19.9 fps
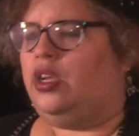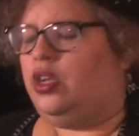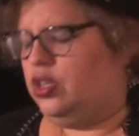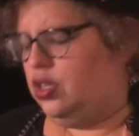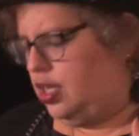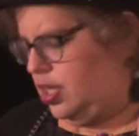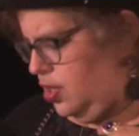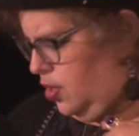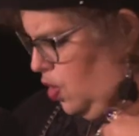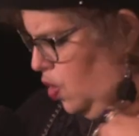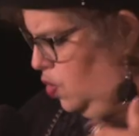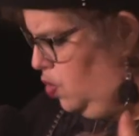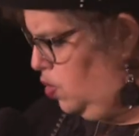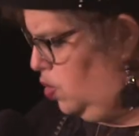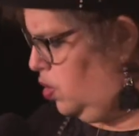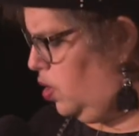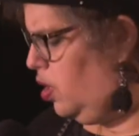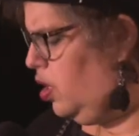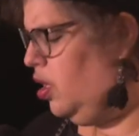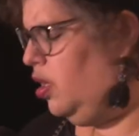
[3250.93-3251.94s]
She's
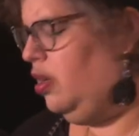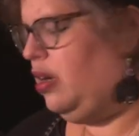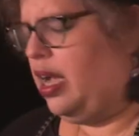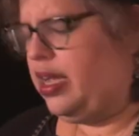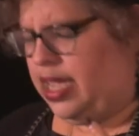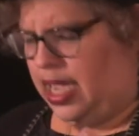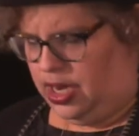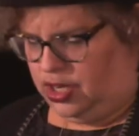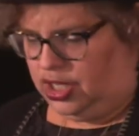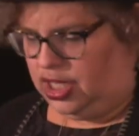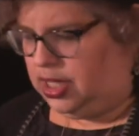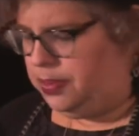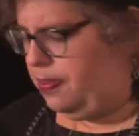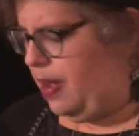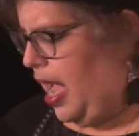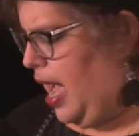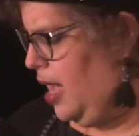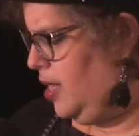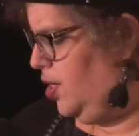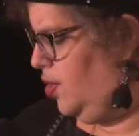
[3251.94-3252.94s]
older. Again, she's
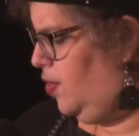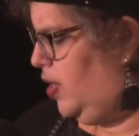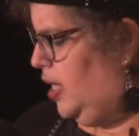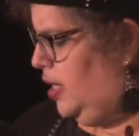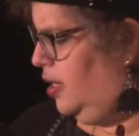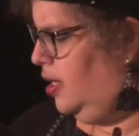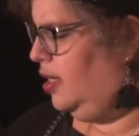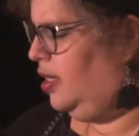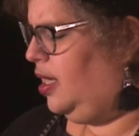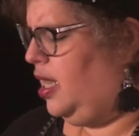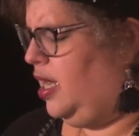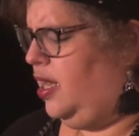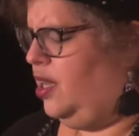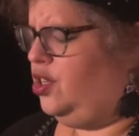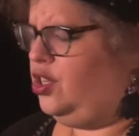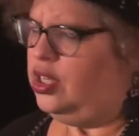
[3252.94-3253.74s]
passed recently.